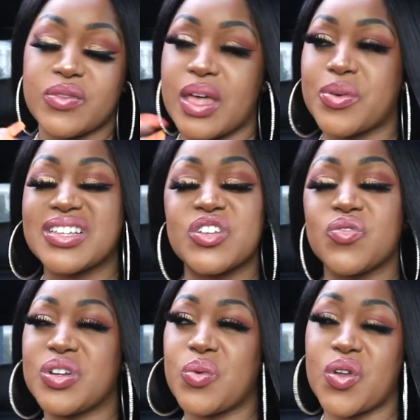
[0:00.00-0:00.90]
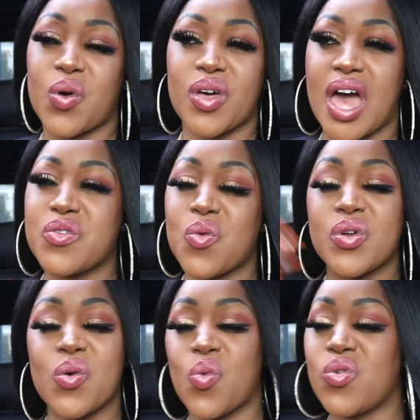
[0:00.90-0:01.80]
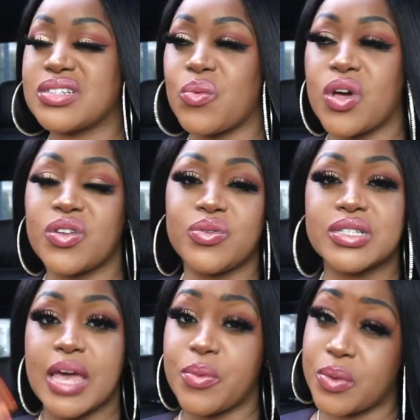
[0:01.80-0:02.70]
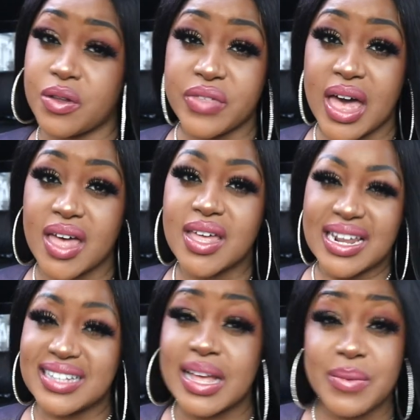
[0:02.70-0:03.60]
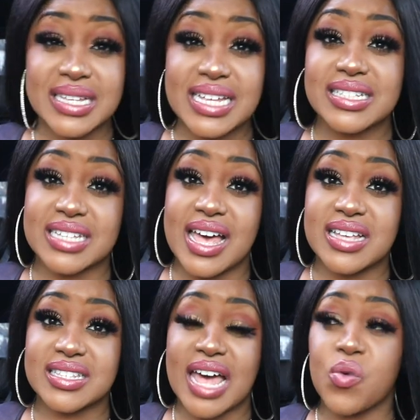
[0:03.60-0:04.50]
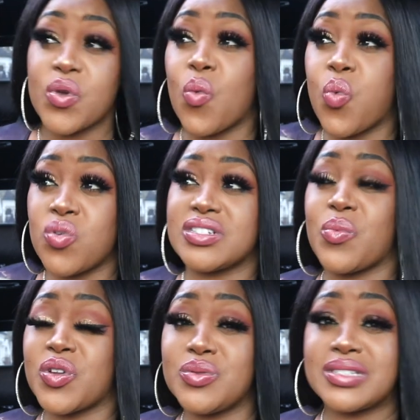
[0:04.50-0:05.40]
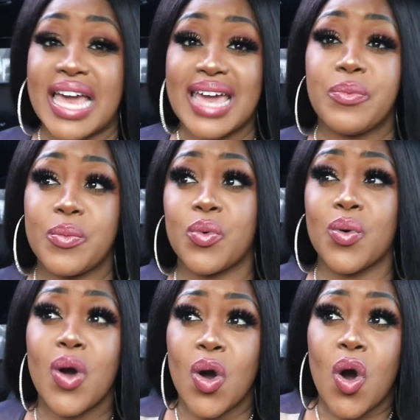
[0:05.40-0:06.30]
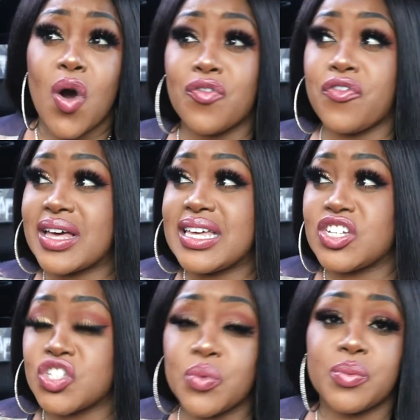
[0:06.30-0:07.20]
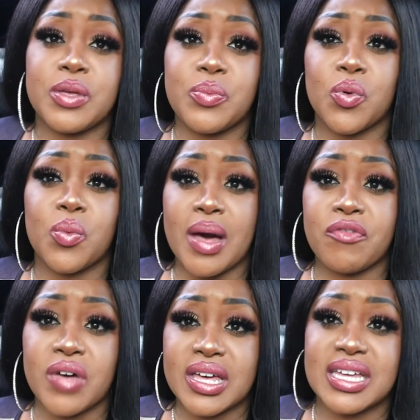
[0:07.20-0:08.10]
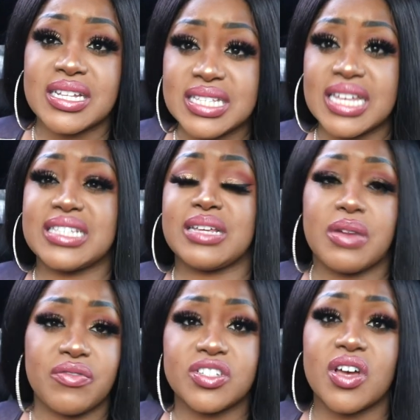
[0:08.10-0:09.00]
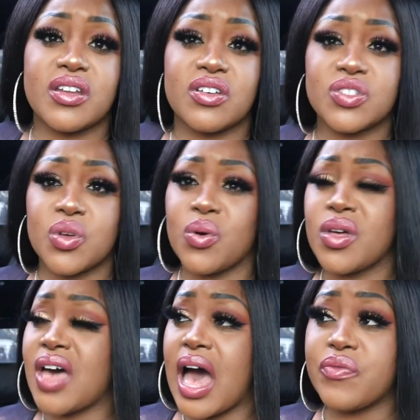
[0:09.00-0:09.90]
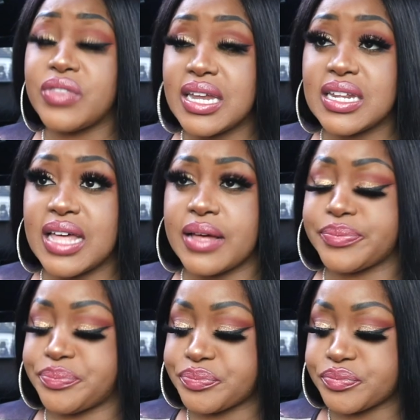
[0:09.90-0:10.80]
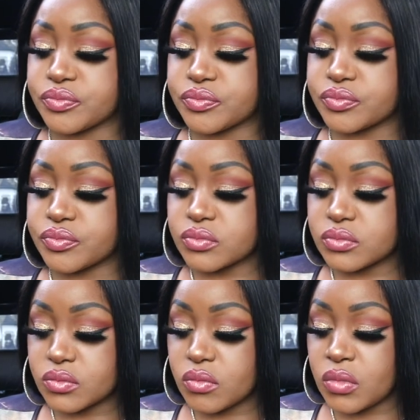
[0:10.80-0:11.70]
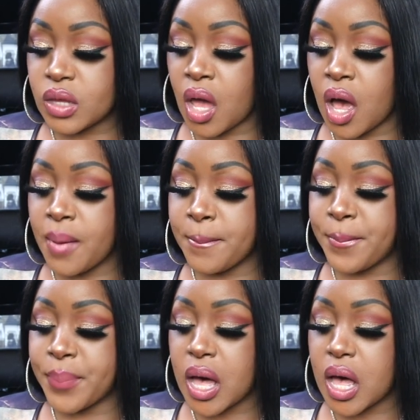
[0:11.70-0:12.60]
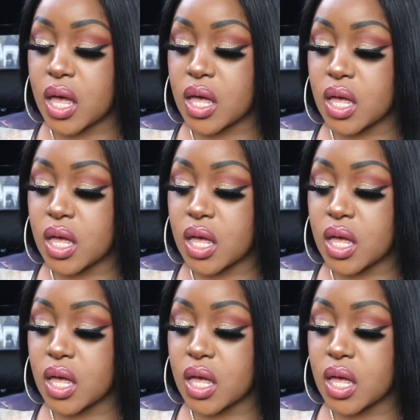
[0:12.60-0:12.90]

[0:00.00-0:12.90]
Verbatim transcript: on that because I don't really wanna, I don't wanna war someone who's capable of that. Does that make sense, guys? I don't wanna war someone who's capable of fucking showing people my fucking tits and my vagina. So I've deaded that. Um, but